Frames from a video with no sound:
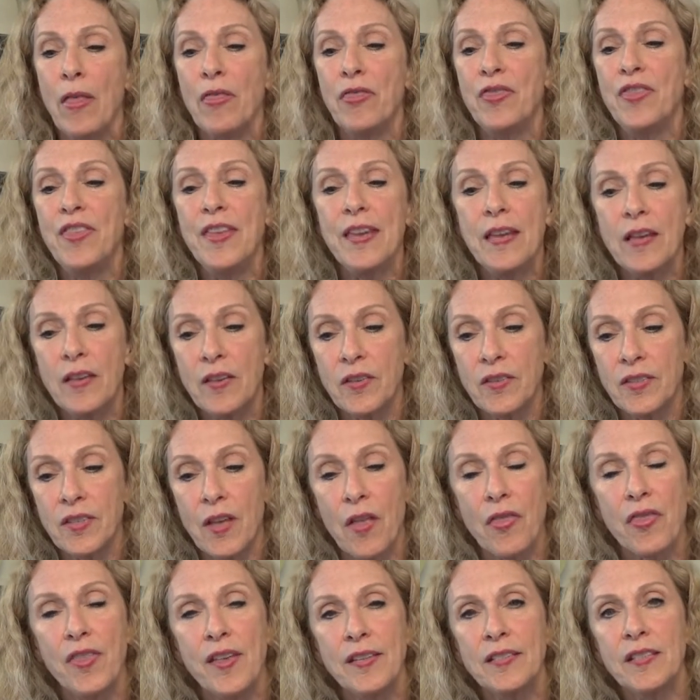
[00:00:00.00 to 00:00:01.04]
these
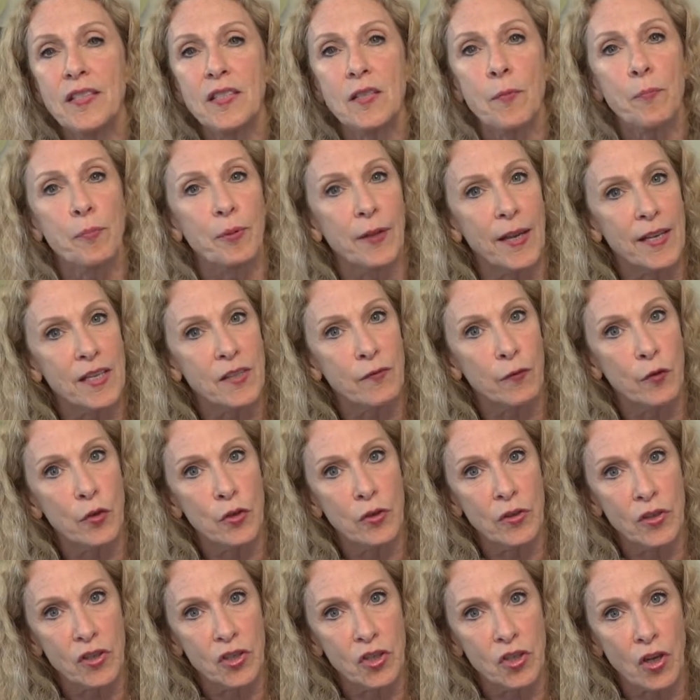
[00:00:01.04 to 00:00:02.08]
this is a place for
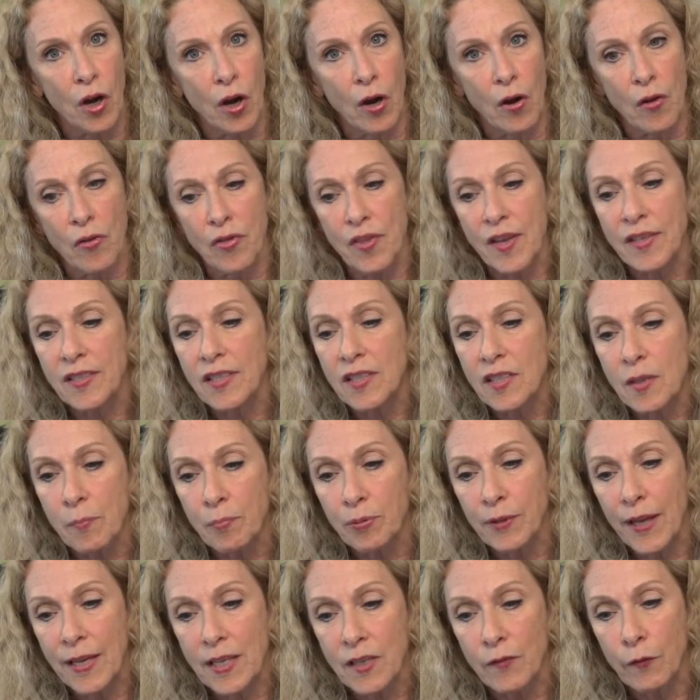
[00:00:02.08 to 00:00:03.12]
you to start this is a
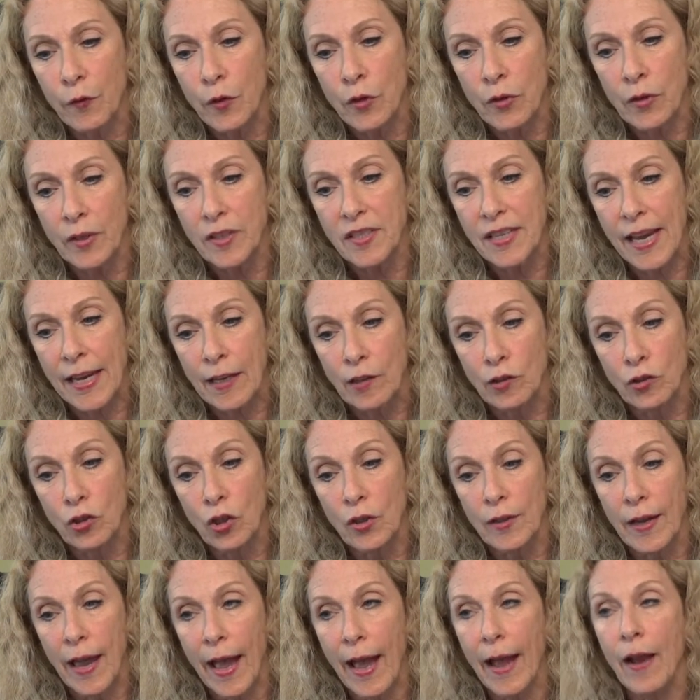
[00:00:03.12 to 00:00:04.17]
place for you to take a
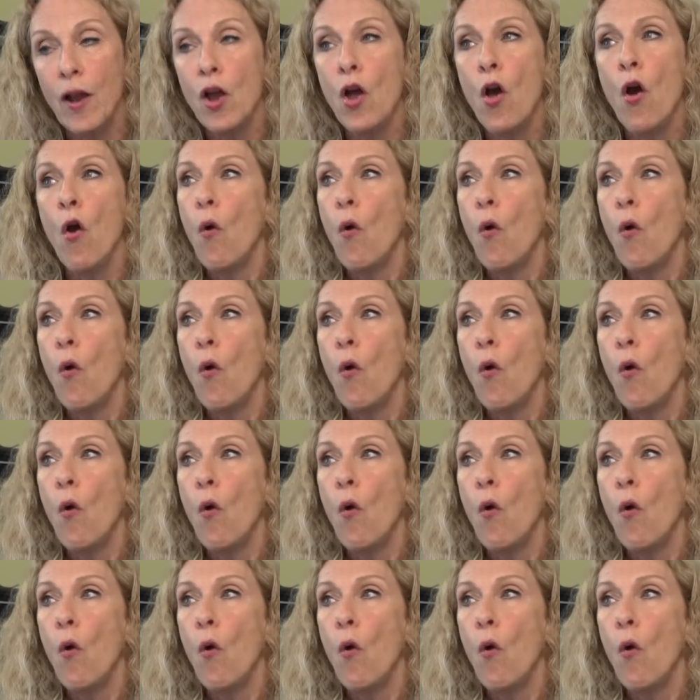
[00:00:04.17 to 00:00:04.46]
look at